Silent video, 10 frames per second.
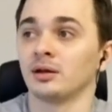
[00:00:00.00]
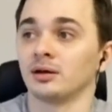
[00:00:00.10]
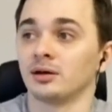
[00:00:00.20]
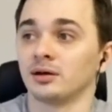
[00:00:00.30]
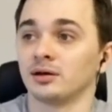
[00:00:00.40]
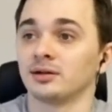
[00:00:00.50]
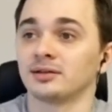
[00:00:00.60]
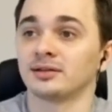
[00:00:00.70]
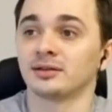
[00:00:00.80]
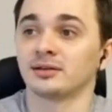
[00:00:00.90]
And the
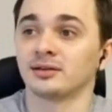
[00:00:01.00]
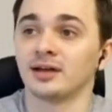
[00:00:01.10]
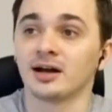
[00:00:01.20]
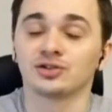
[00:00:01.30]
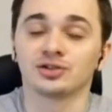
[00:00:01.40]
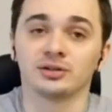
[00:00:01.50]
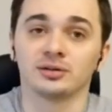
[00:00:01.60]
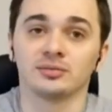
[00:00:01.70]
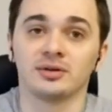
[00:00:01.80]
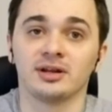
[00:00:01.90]
consoles used for
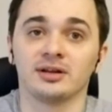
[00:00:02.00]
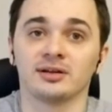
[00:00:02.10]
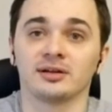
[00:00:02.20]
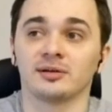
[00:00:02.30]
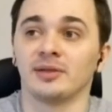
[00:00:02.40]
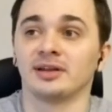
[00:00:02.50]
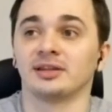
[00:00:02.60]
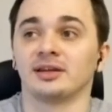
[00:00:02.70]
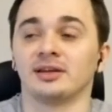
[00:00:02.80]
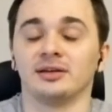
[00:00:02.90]
managing PLCs
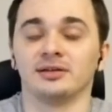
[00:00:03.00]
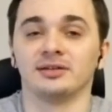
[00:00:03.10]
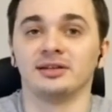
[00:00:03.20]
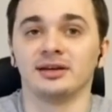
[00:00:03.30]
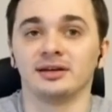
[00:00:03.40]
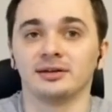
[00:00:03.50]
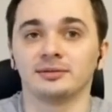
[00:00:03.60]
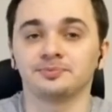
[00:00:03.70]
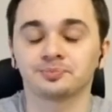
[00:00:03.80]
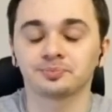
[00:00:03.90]
can also be attacked.